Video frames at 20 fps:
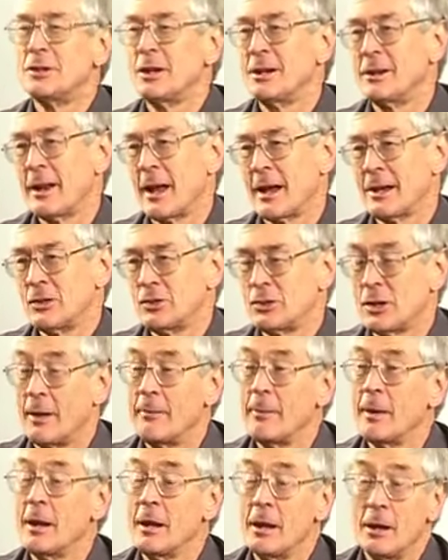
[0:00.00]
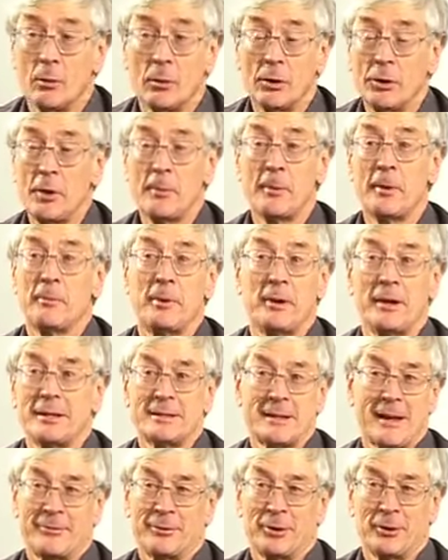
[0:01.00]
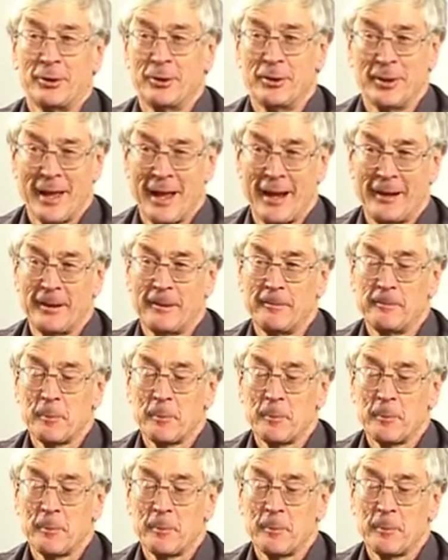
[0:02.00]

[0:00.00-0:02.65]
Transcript: in nature. Well, human beings have to do that.